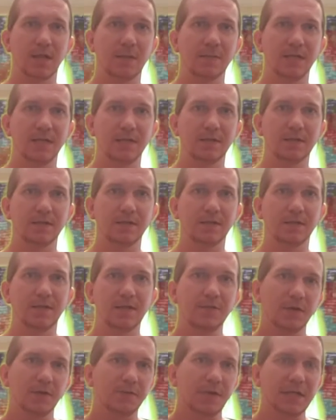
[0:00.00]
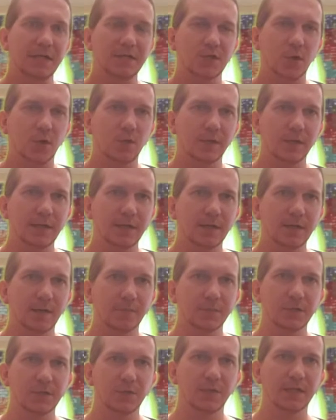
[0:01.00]
even if I don't end
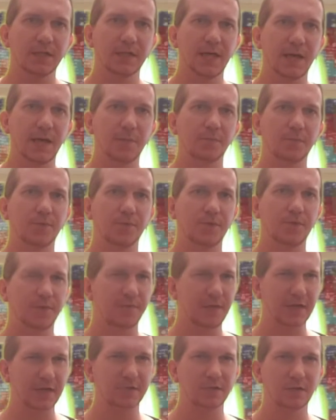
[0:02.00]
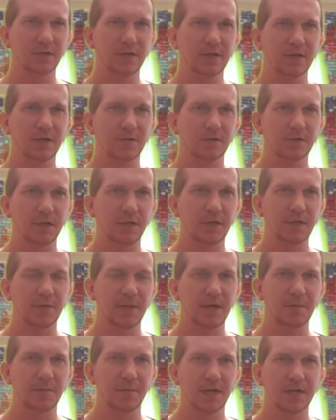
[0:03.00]
up doing that professionally or trying to
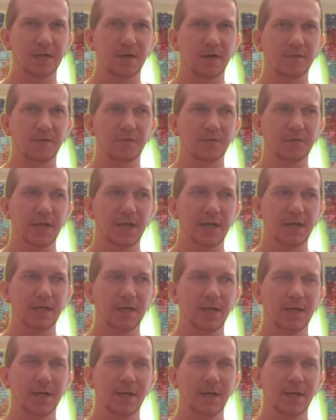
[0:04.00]
make money off of that,